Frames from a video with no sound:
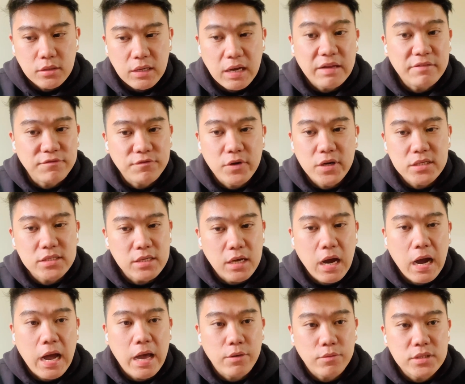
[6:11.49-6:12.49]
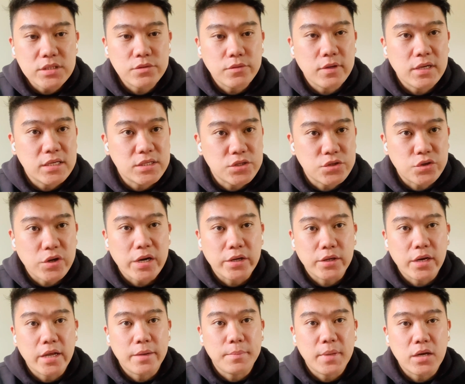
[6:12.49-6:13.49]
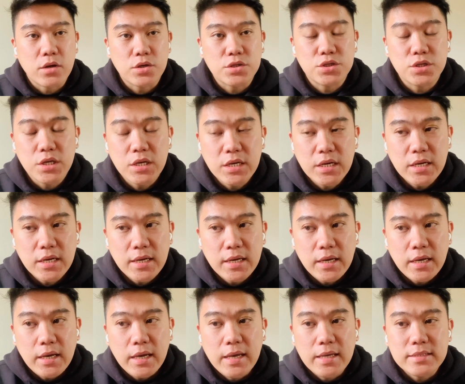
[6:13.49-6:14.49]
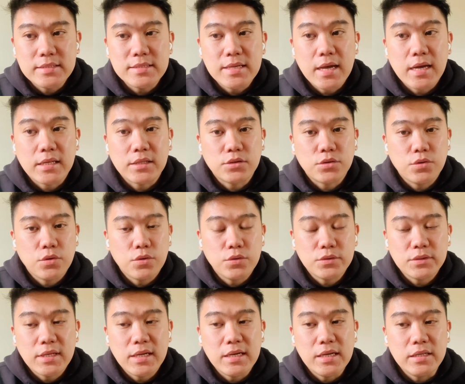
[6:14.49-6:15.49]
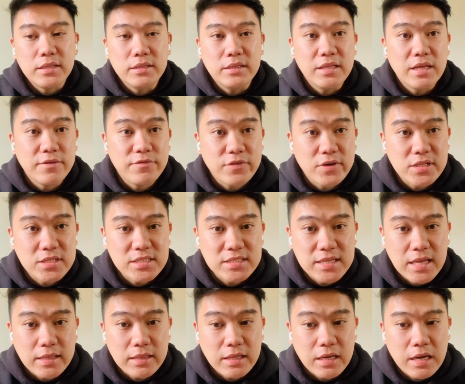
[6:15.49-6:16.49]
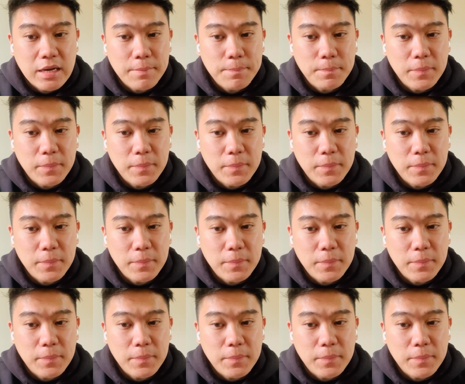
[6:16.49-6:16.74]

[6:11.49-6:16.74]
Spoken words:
at first I was really struggling because it's a totally different setup.